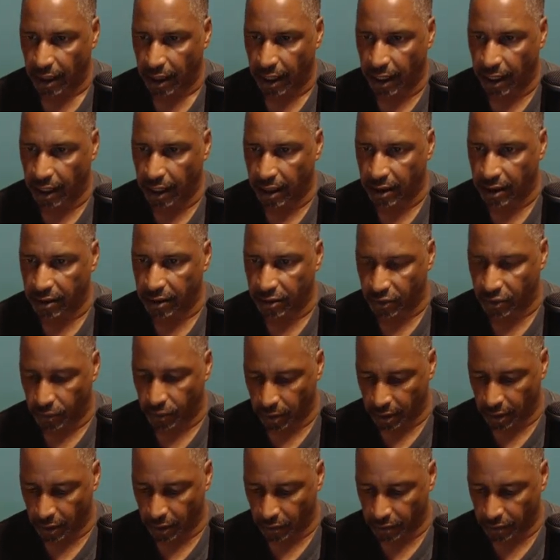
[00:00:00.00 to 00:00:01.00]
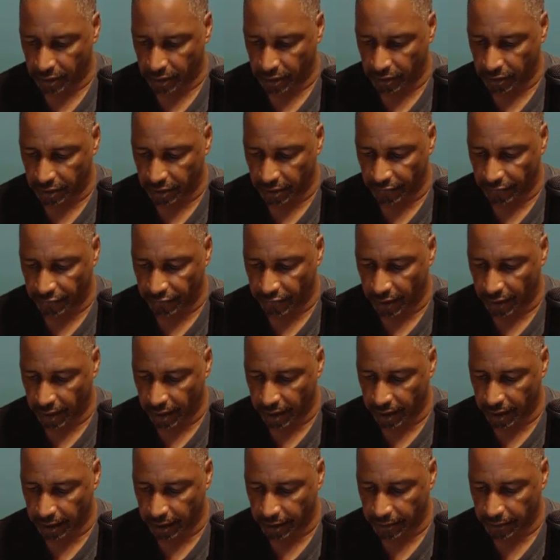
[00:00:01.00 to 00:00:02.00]
and we're going to
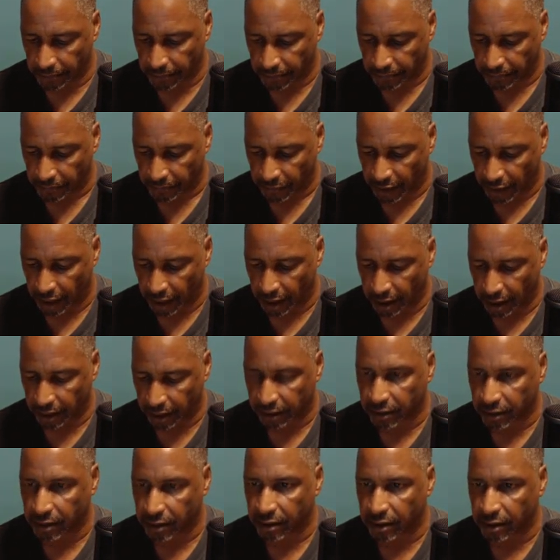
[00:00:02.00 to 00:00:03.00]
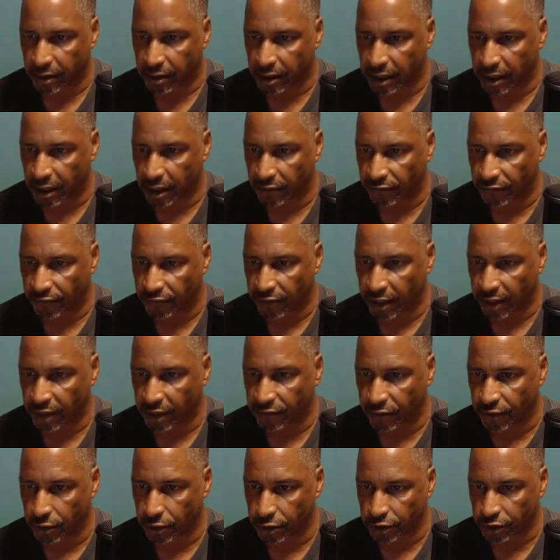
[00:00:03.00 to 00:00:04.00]
define our config
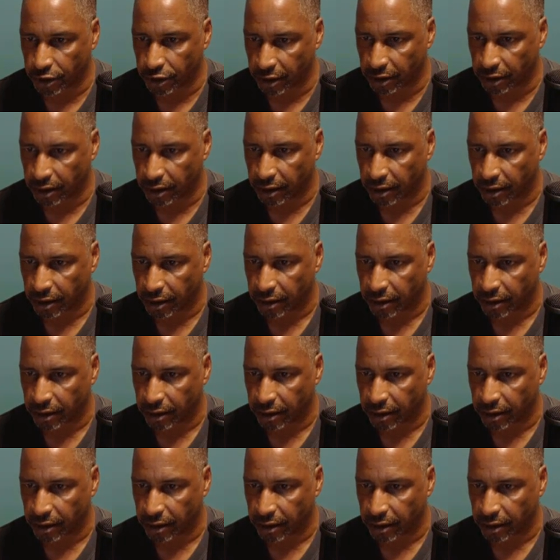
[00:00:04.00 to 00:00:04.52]
version